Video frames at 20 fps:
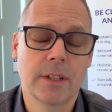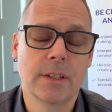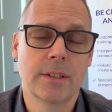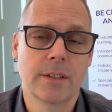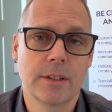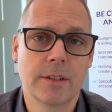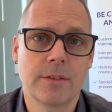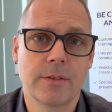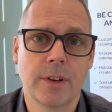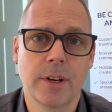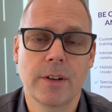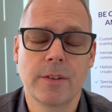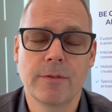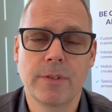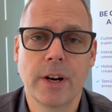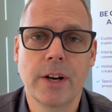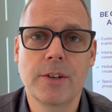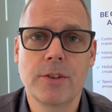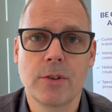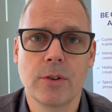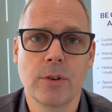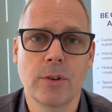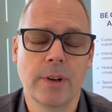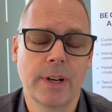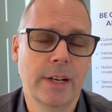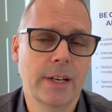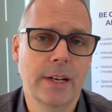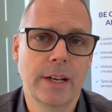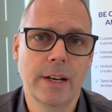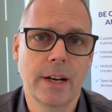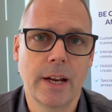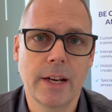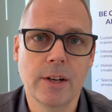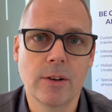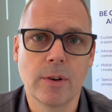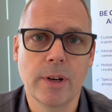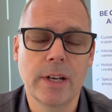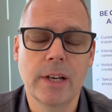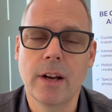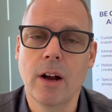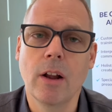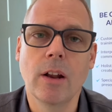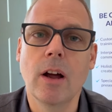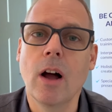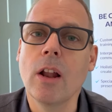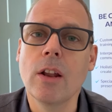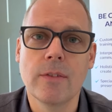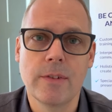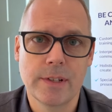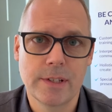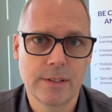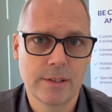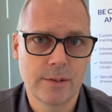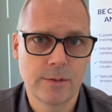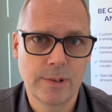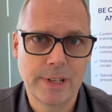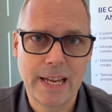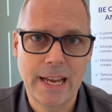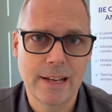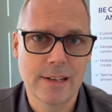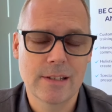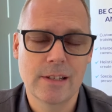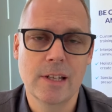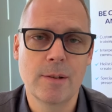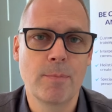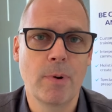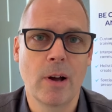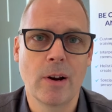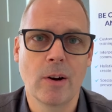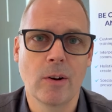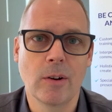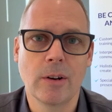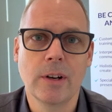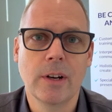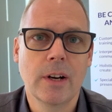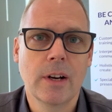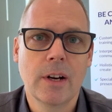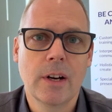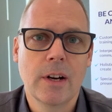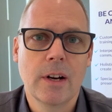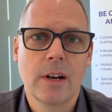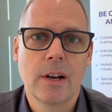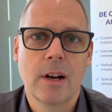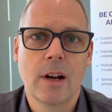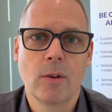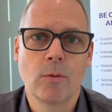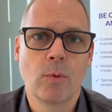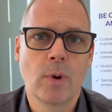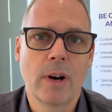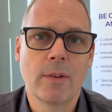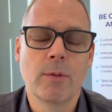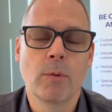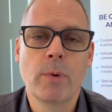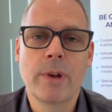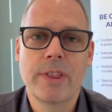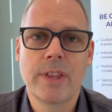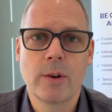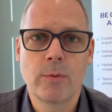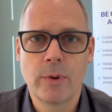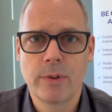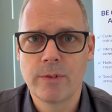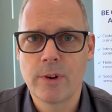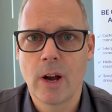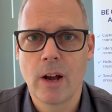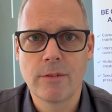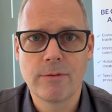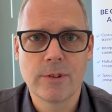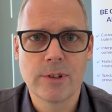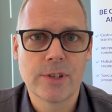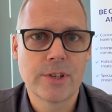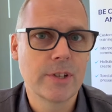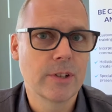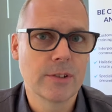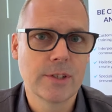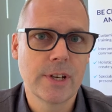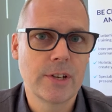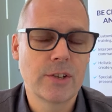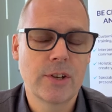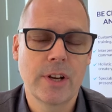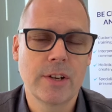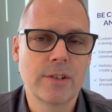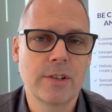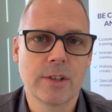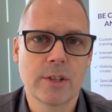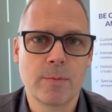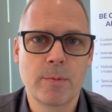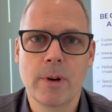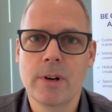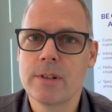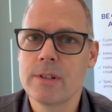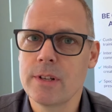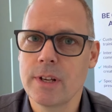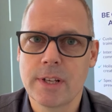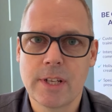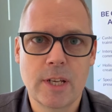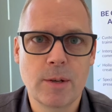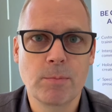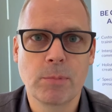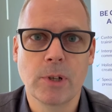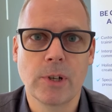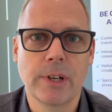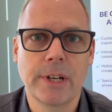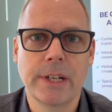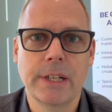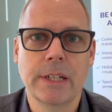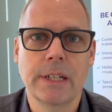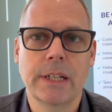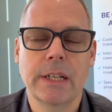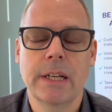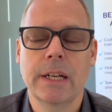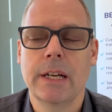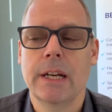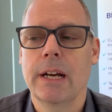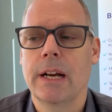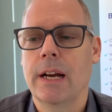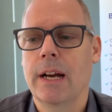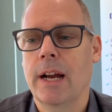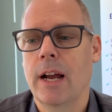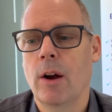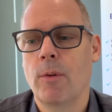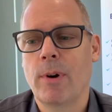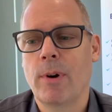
that's it's very very true, and and I agree. All all of us we can't sleep on our on whatever we think we've got for skills education experiences like keep learning. Uh,